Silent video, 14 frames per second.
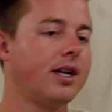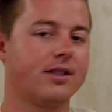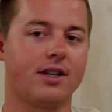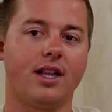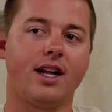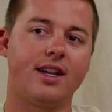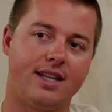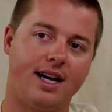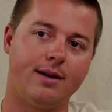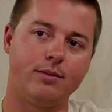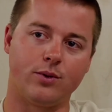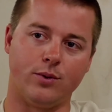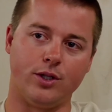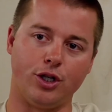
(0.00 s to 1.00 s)
Because a lot of
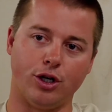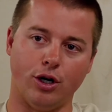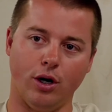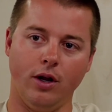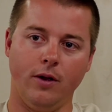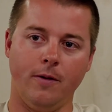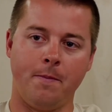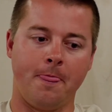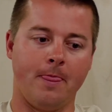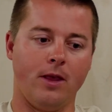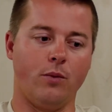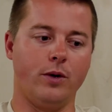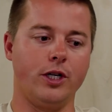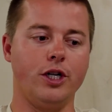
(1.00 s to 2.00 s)
times when
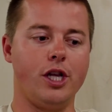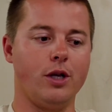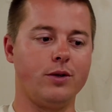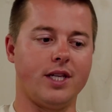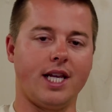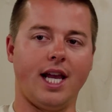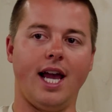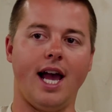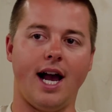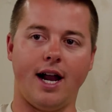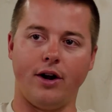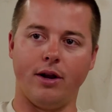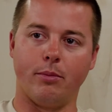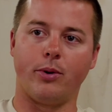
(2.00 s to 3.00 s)
you're using a
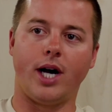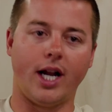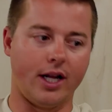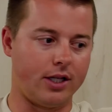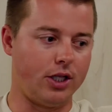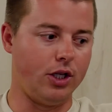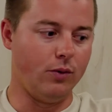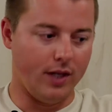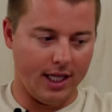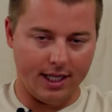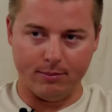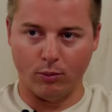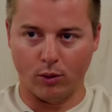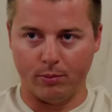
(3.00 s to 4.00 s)
higher end product, you
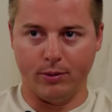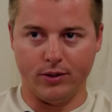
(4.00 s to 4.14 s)
need more